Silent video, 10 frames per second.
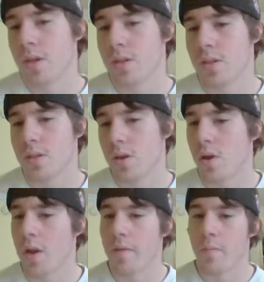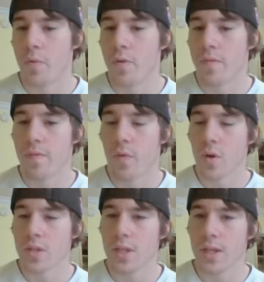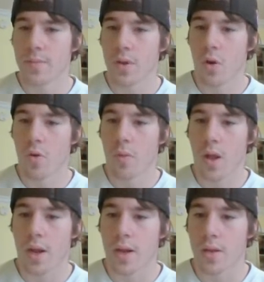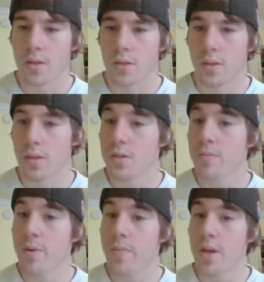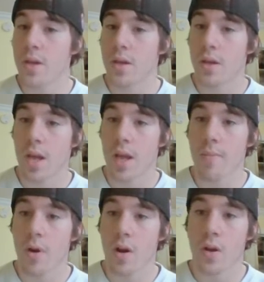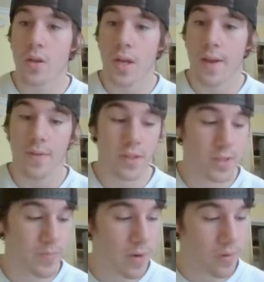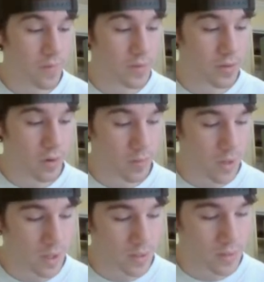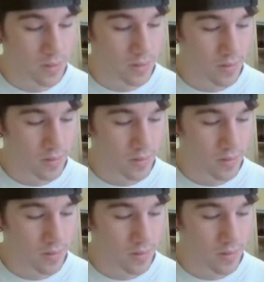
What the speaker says: So a move forcing him to goal block. So this could be big. Handbar having to spend one of his goal blocks.